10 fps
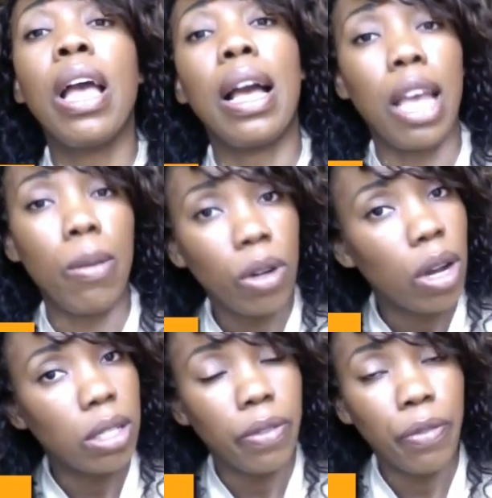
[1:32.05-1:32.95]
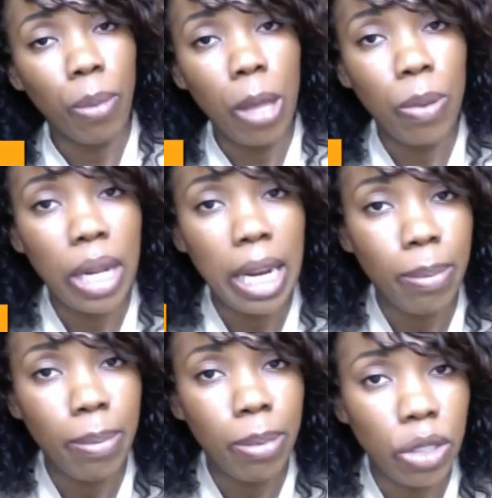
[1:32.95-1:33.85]
I came across a few people that
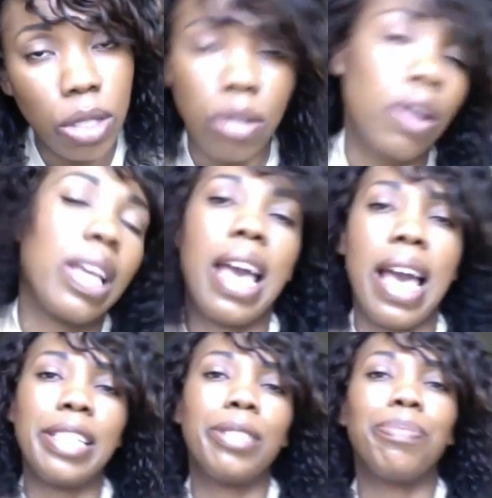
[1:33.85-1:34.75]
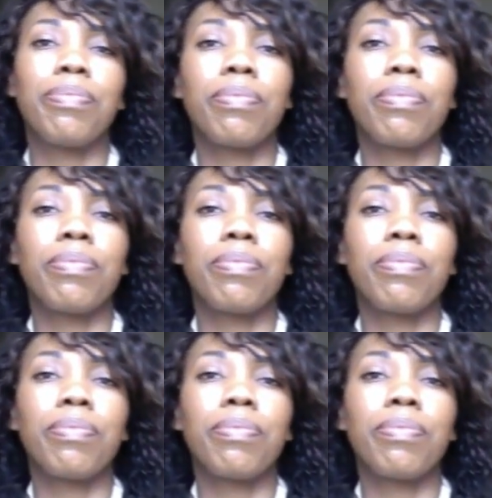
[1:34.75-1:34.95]
had purchased all cash.